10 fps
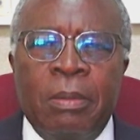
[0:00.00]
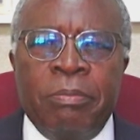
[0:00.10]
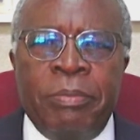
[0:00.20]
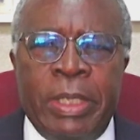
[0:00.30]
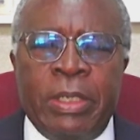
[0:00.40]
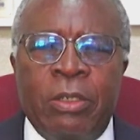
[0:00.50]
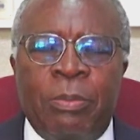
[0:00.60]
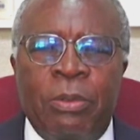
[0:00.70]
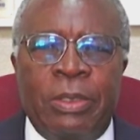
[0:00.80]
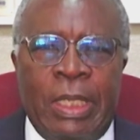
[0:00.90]
mineral
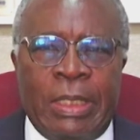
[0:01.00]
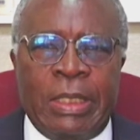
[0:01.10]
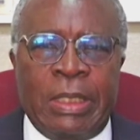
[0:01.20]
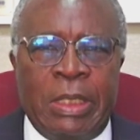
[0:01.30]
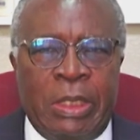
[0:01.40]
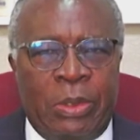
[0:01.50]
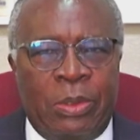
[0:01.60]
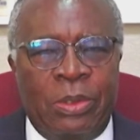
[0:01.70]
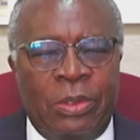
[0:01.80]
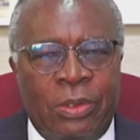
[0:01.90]
production is
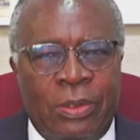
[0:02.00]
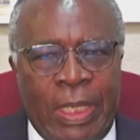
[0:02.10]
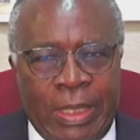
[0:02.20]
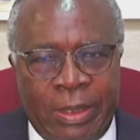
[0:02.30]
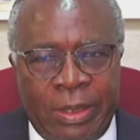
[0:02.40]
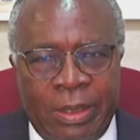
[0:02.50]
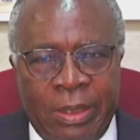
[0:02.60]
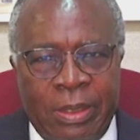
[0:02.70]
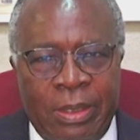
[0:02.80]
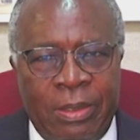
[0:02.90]
going to
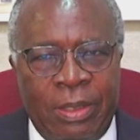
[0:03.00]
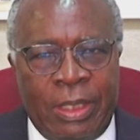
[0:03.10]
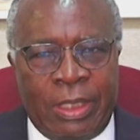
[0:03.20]
rise in the